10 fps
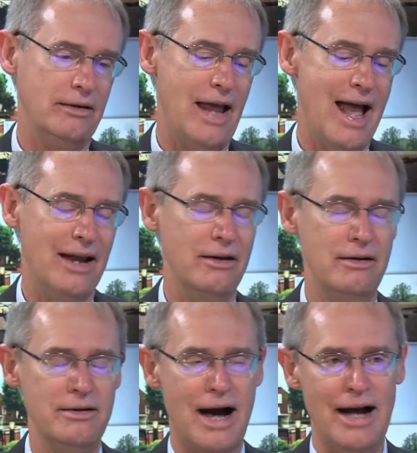had
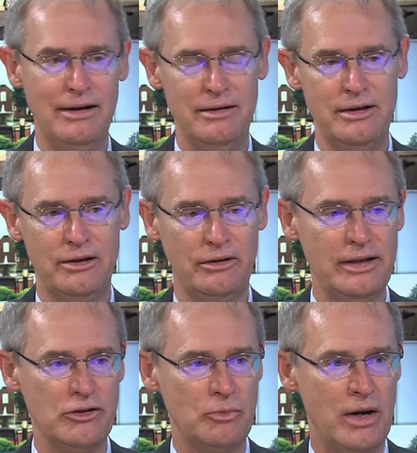not
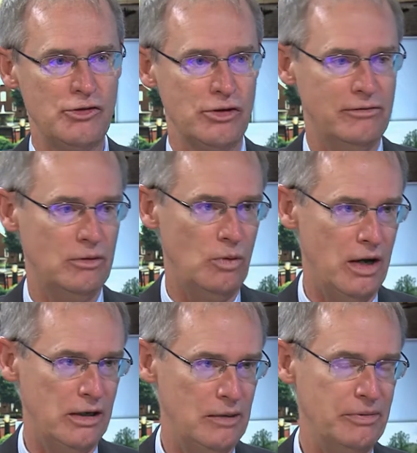nearly as much of a
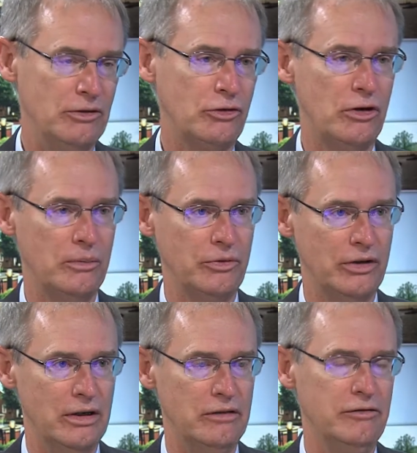run-up in terms
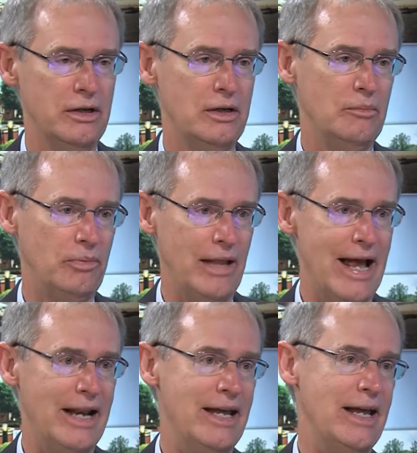of
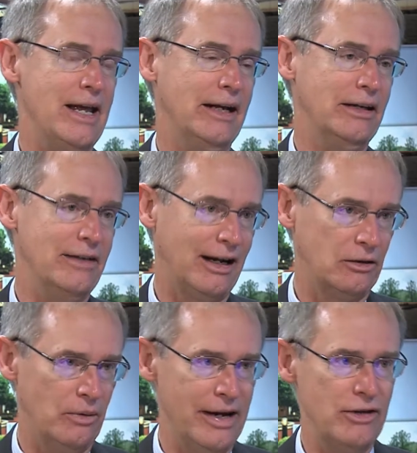planning and
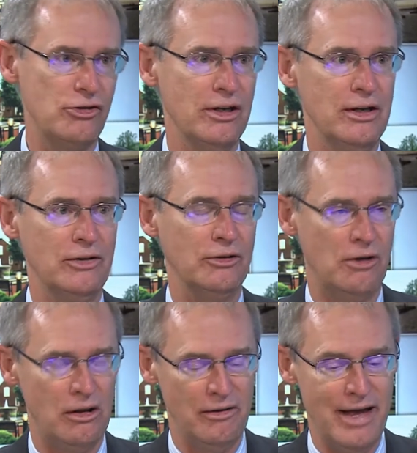declarations and
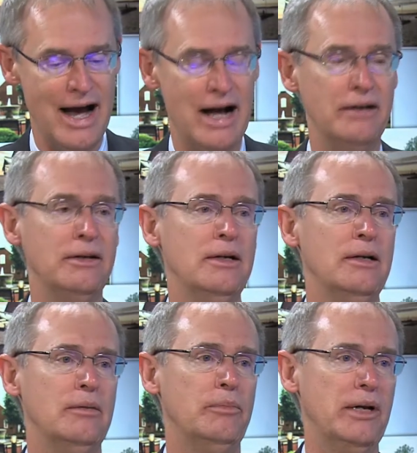all of that,
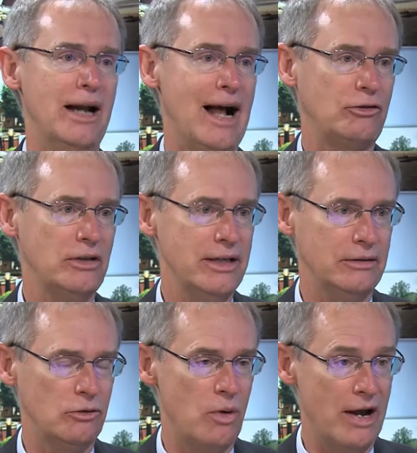but it actually
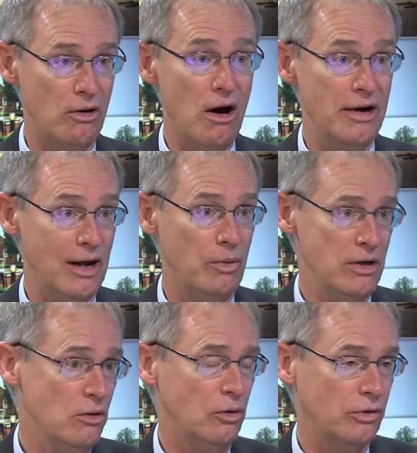hit quite hard. Now, we
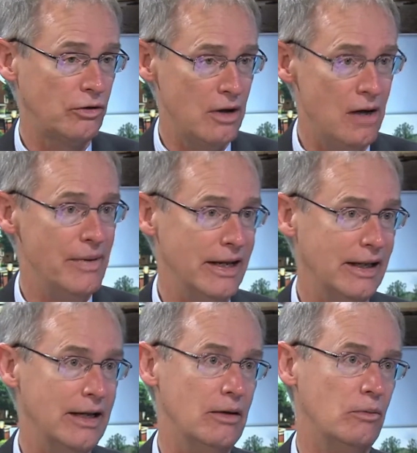knew it was
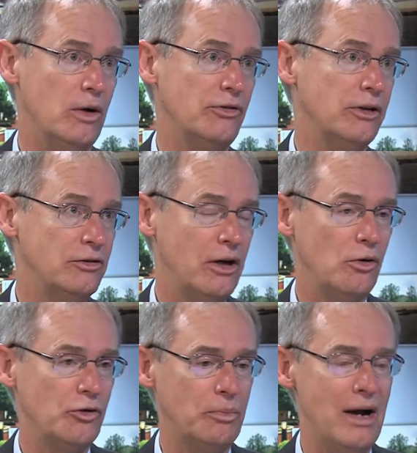coming, and it wasn't a
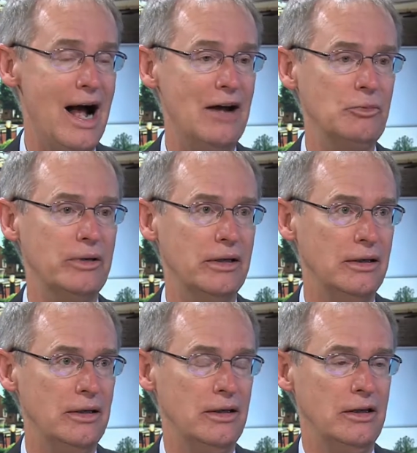total surprise,
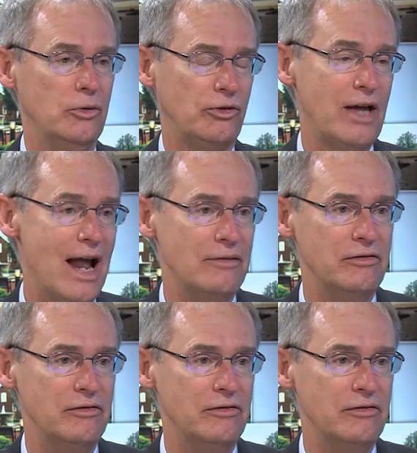but it was a kind of